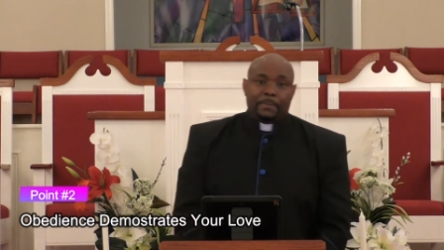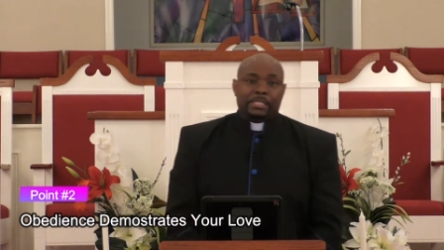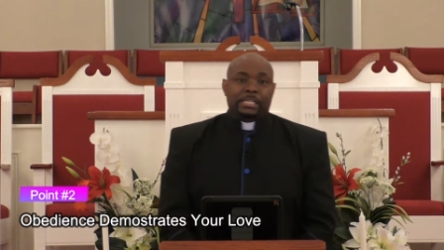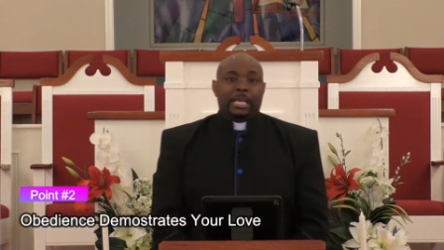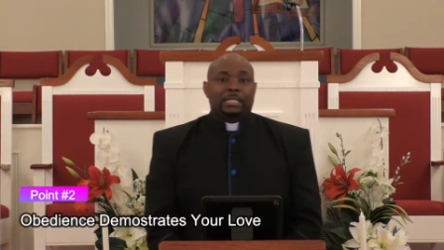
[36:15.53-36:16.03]
me
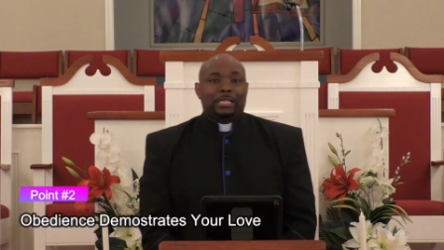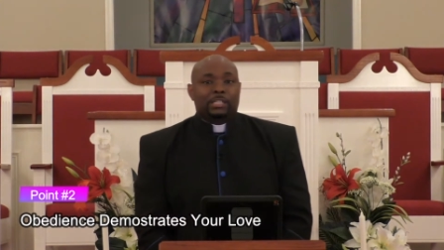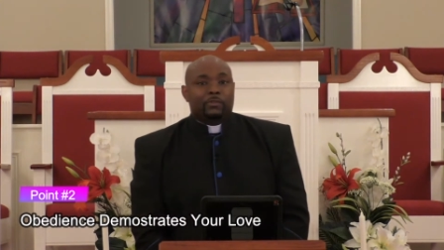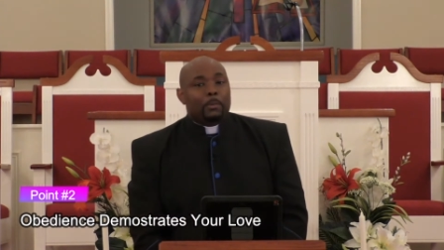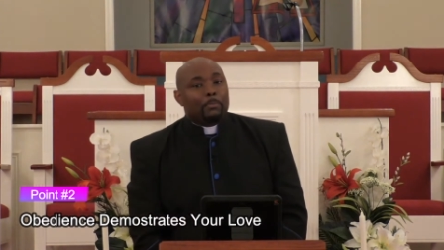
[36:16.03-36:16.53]
say it like
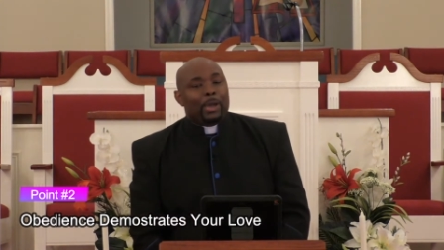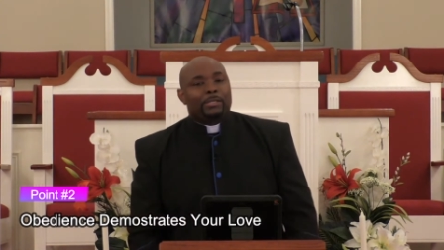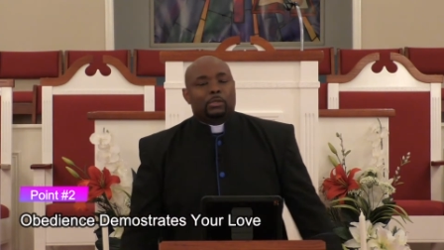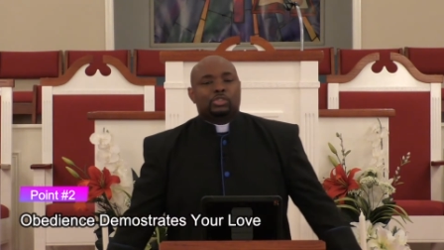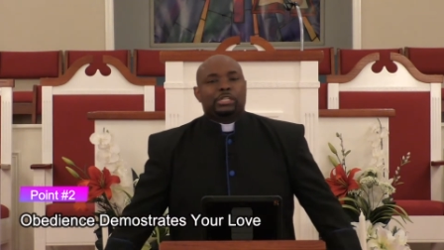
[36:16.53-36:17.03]
this from a
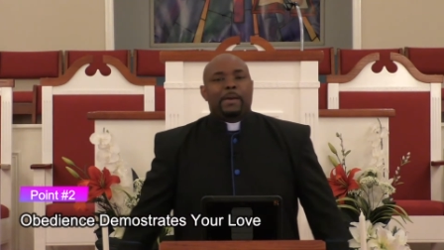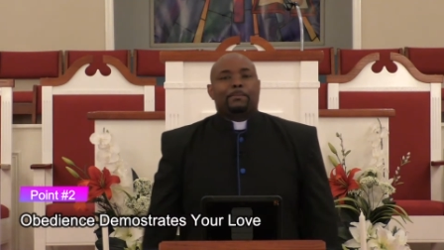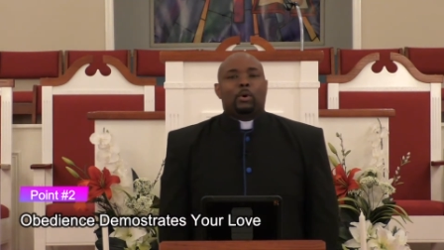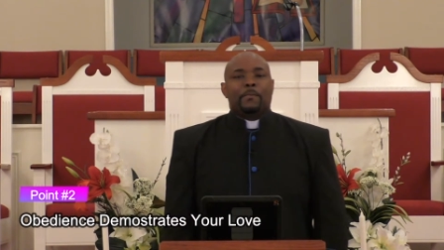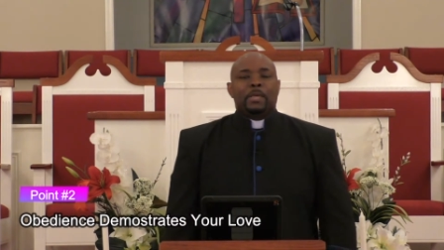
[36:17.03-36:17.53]
practical
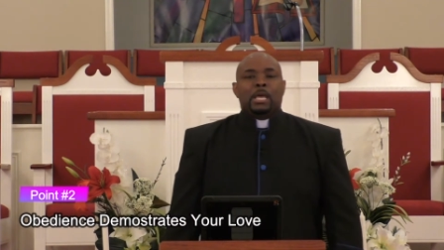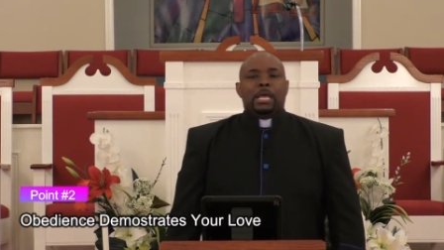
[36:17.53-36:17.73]
standpoint